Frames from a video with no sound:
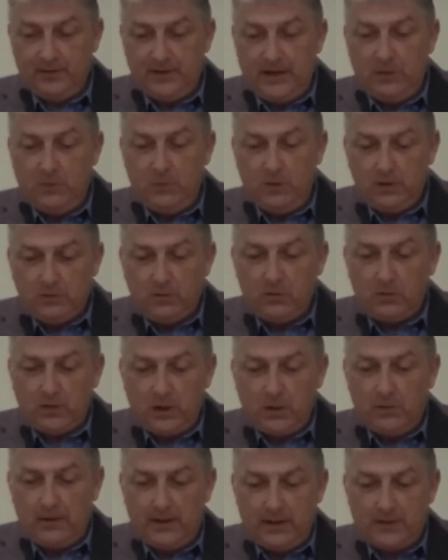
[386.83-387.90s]
He will not
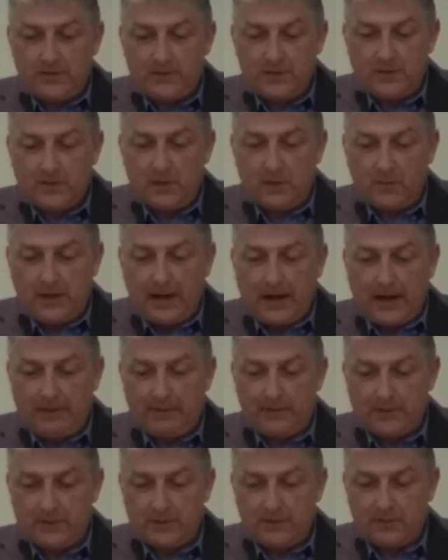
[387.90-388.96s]
go against his own
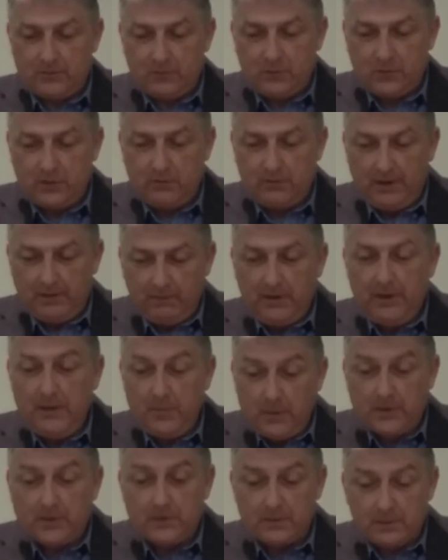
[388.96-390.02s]
character. So there are
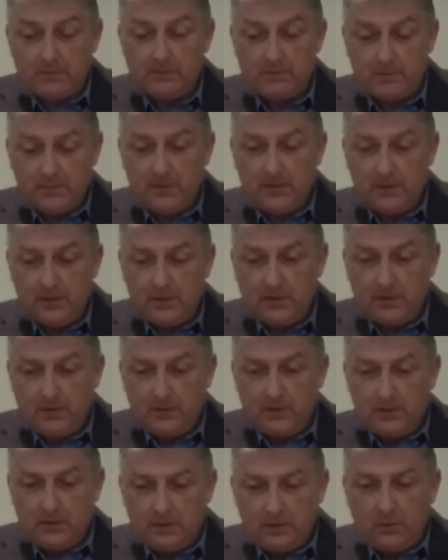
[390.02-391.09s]
limits.
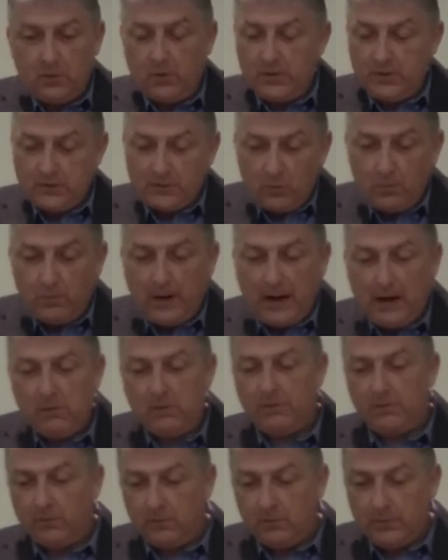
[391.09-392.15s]
God is all
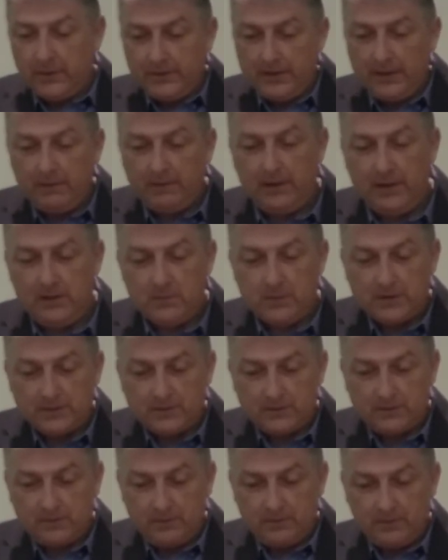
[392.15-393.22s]
powerful, but there are
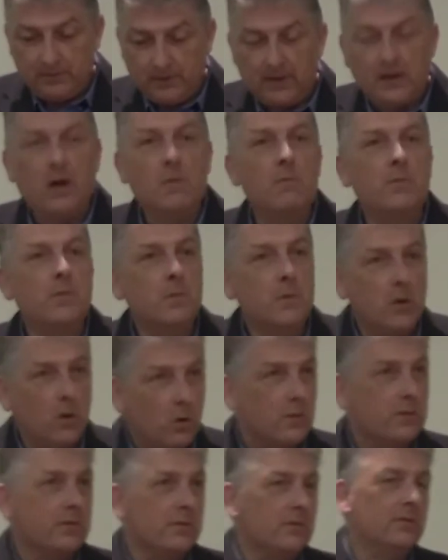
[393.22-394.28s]
limits that come from
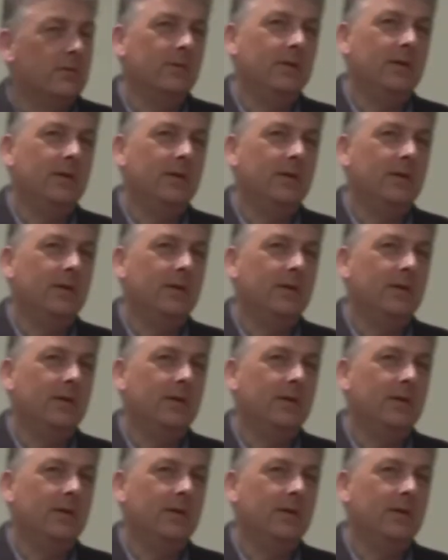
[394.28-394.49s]
God.